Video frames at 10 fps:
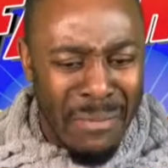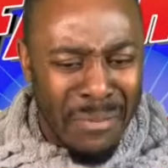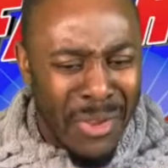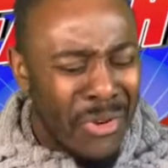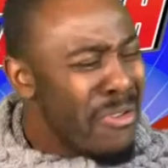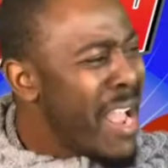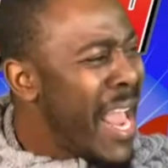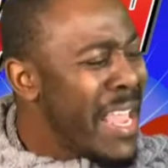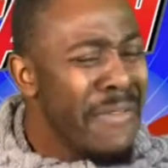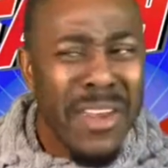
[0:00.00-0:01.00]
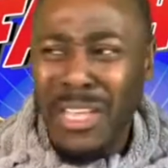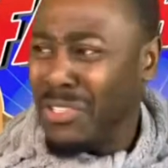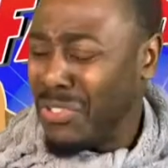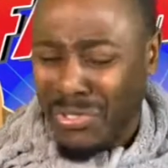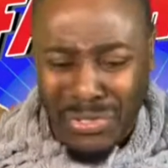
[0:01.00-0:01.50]
You're not even a
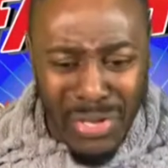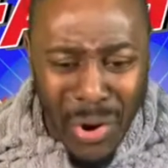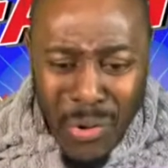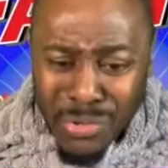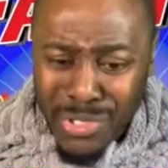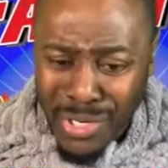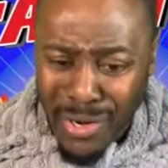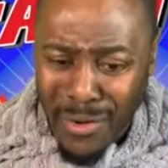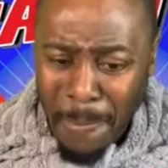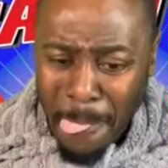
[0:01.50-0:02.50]
soldier.